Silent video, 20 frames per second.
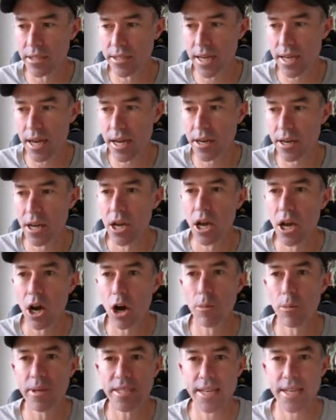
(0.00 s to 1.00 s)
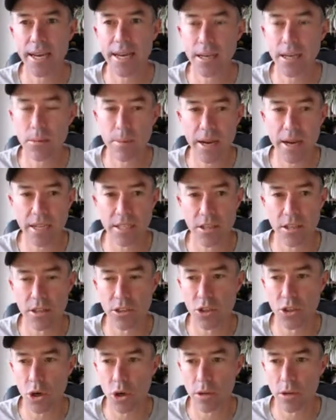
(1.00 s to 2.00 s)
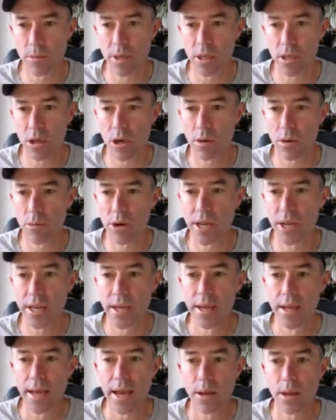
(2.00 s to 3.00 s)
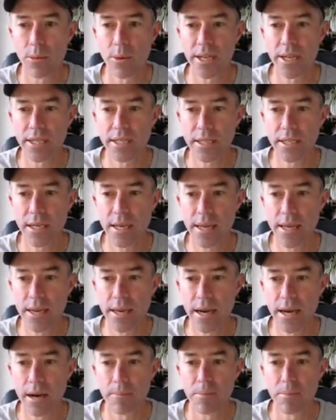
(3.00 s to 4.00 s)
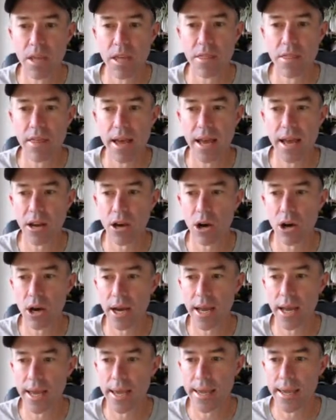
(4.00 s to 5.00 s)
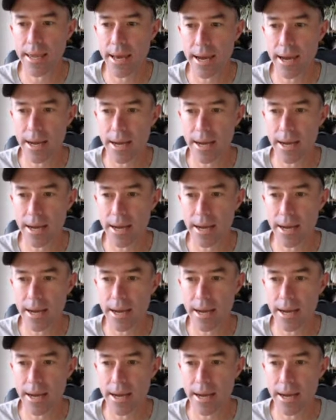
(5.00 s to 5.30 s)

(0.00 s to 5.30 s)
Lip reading: done. I'll be taken back to the document library, and we can see here that I